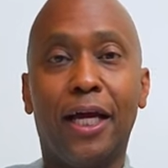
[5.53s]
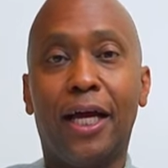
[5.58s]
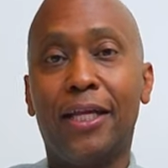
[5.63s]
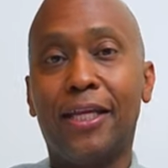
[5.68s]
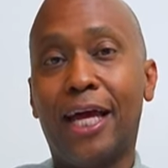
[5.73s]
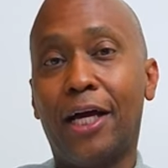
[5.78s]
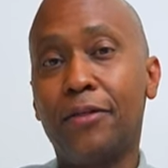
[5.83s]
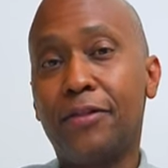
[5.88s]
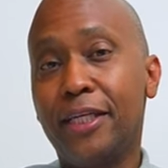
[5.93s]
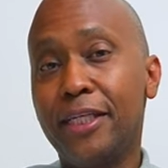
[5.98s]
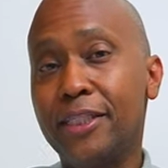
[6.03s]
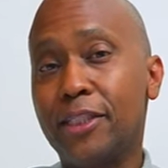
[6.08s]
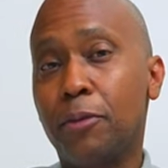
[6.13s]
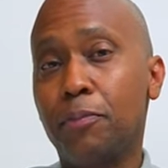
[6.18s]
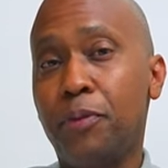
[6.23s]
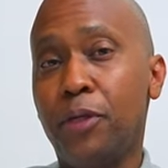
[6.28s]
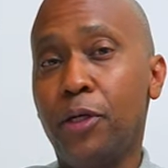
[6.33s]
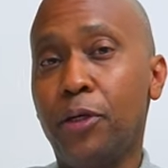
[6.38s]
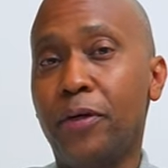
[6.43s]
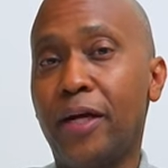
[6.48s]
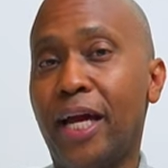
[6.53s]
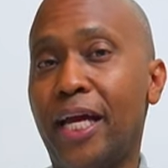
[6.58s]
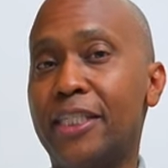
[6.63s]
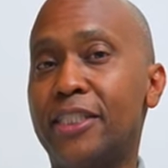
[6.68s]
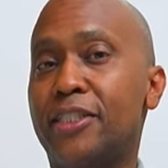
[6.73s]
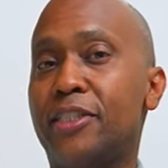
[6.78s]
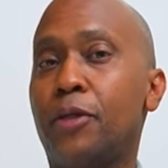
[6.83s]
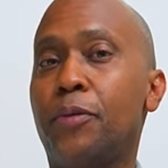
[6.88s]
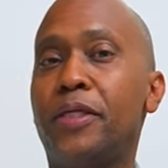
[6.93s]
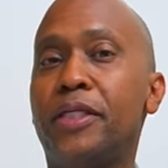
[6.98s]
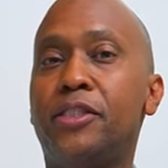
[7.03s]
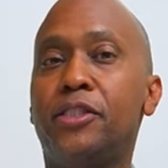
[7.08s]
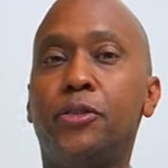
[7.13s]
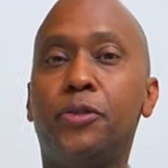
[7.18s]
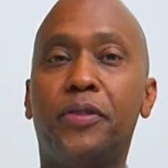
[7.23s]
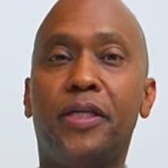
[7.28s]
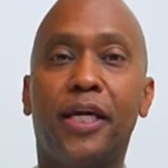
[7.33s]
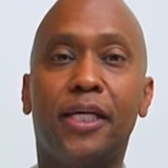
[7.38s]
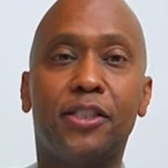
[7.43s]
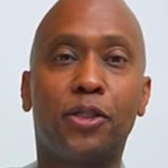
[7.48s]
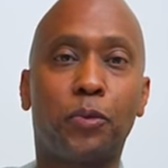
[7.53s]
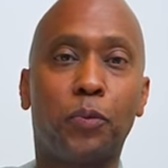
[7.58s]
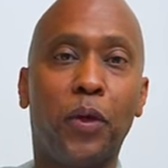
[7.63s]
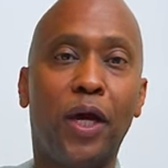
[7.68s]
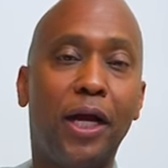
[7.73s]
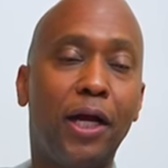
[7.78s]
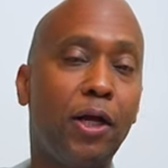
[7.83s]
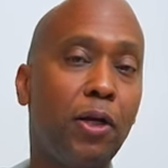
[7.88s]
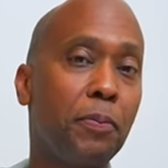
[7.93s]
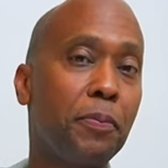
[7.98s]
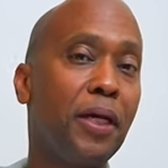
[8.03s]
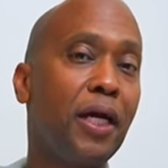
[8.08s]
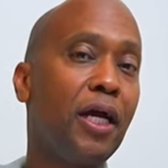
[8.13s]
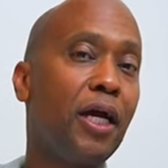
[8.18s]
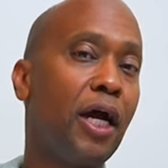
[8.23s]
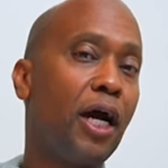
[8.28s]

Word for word: Now this computer has 32 gigs of RAM,